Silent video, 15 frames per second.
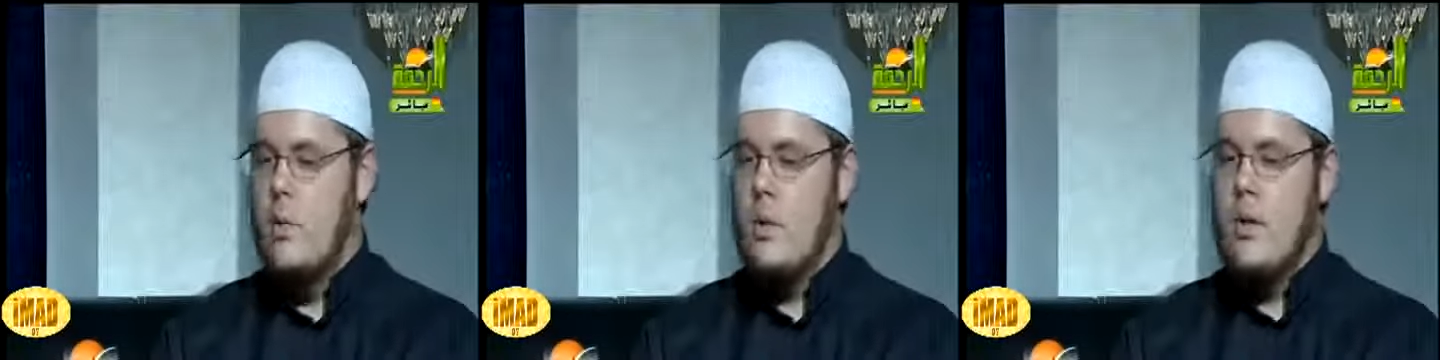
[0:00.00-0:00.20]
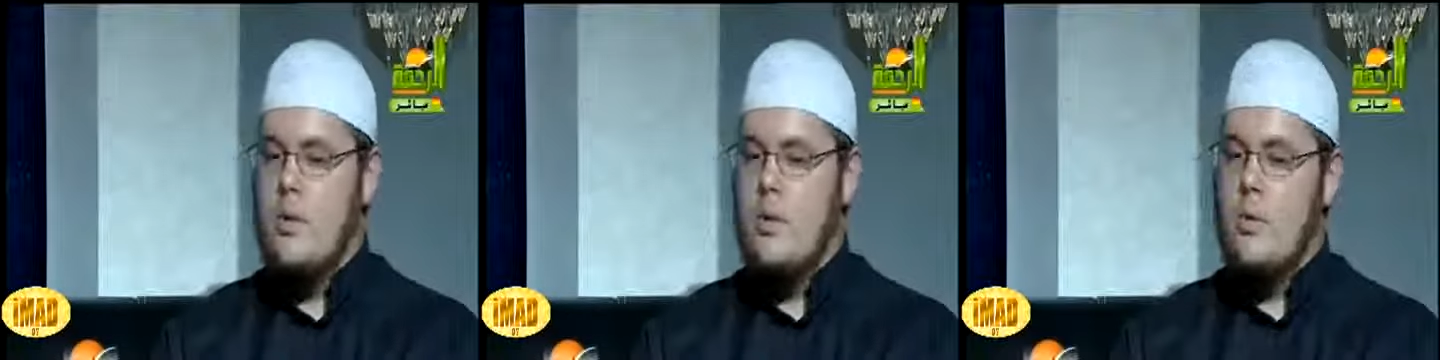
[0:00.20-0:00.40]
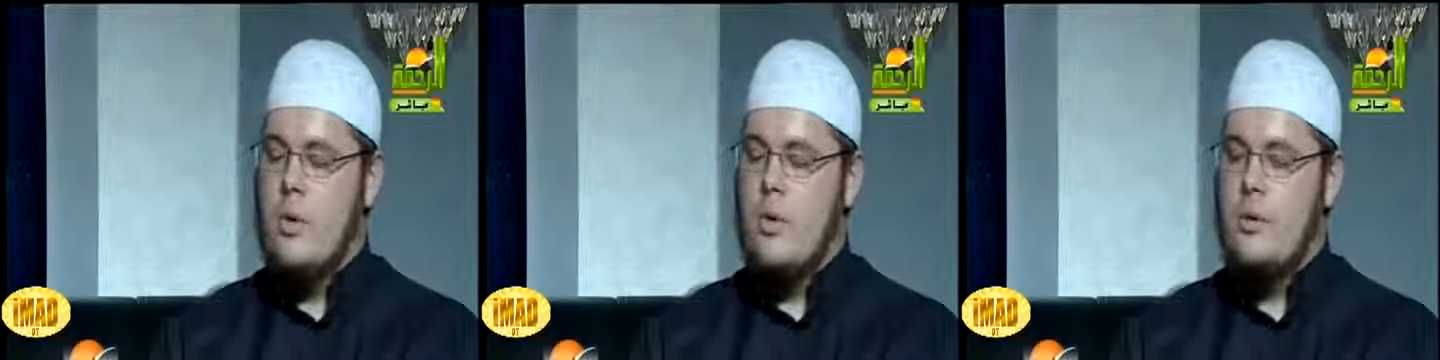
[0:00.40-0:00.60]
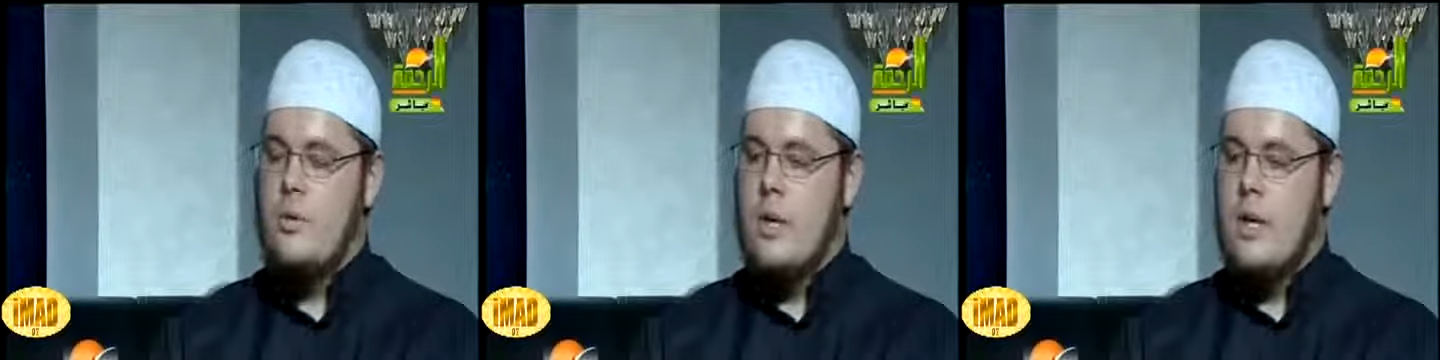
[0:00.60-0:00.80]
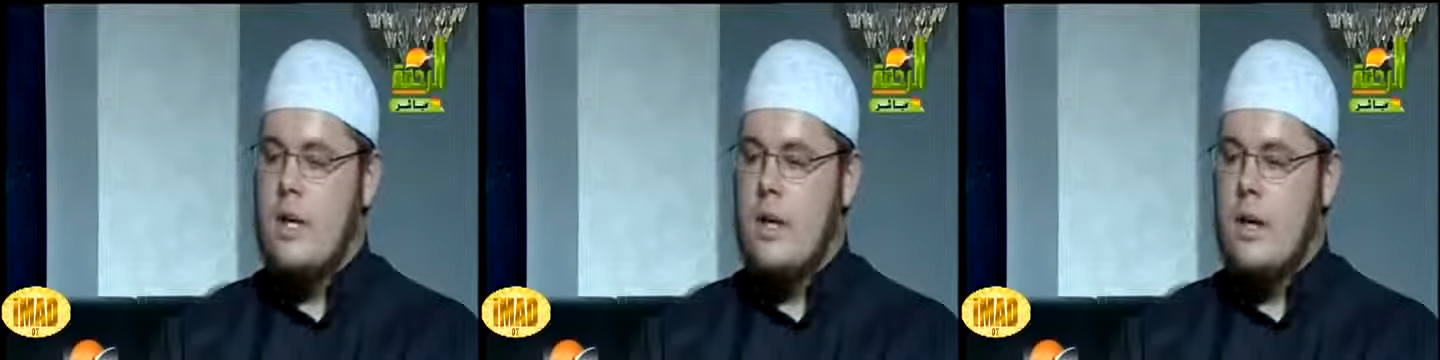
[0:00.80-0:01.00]
Whether we're
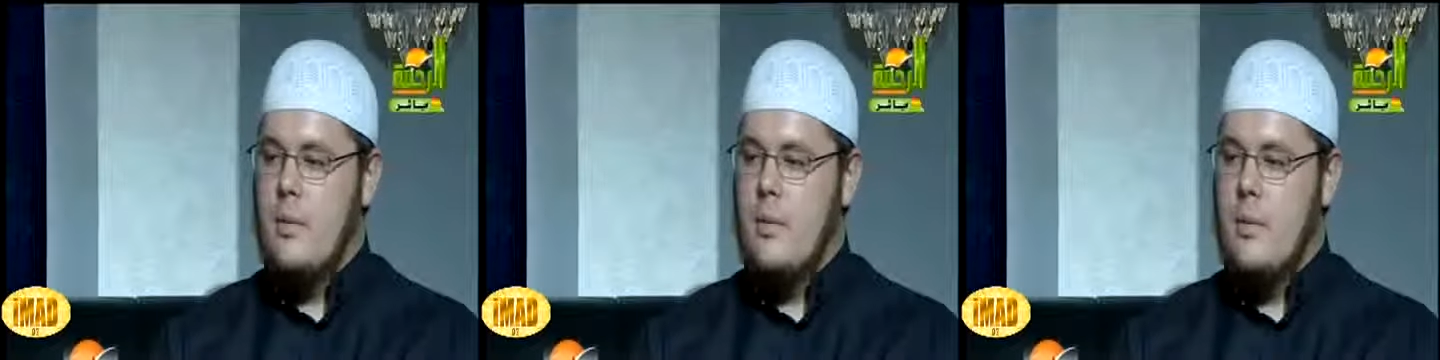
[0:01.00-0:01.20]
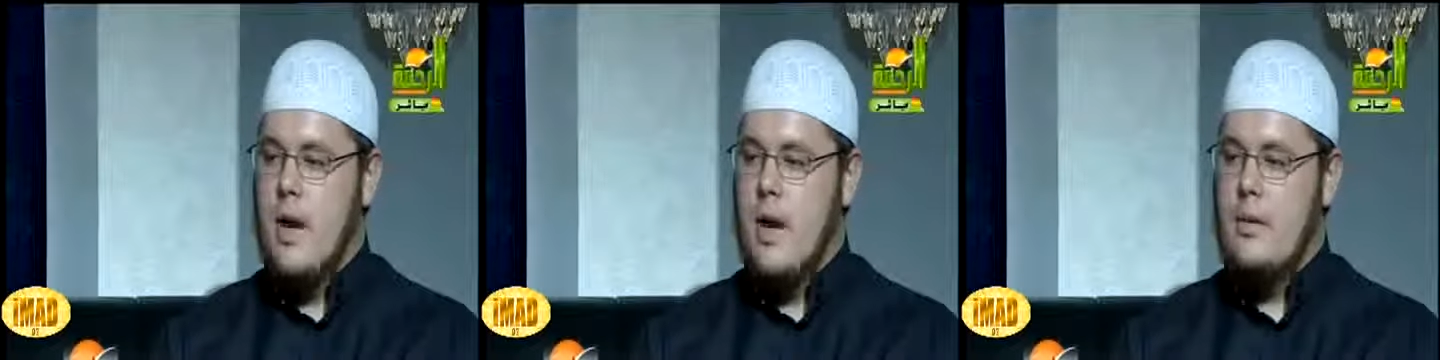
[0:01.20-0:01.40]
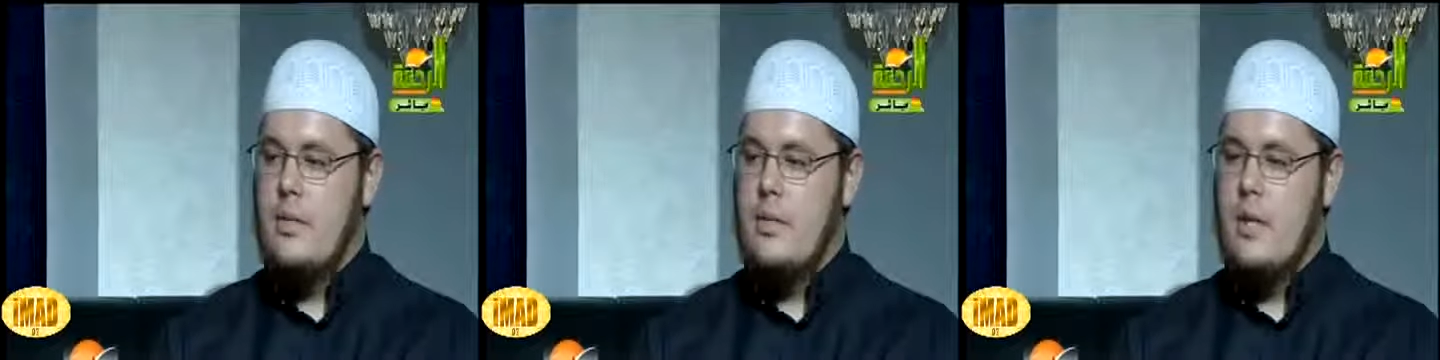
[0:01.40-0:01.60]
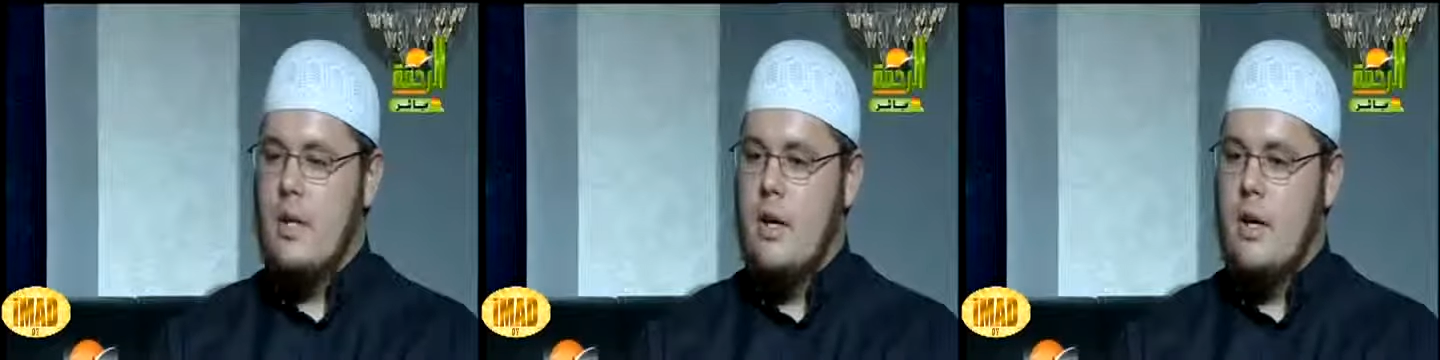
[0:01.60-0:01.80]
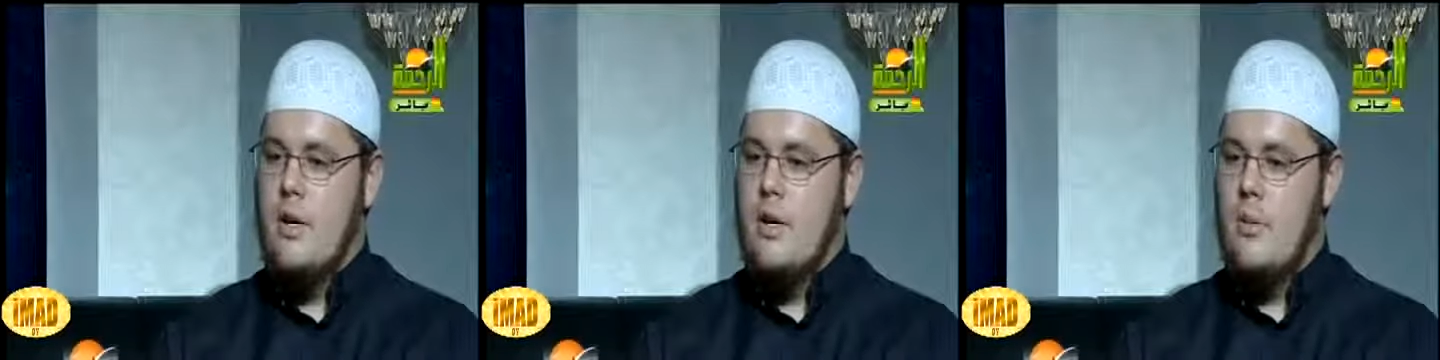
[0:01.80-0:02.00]
speaking about
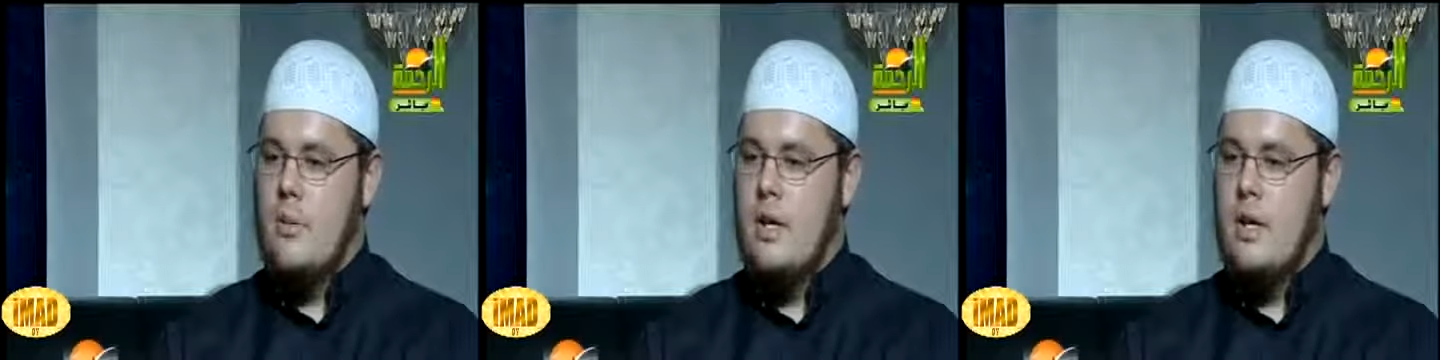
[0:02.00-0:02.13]
uh,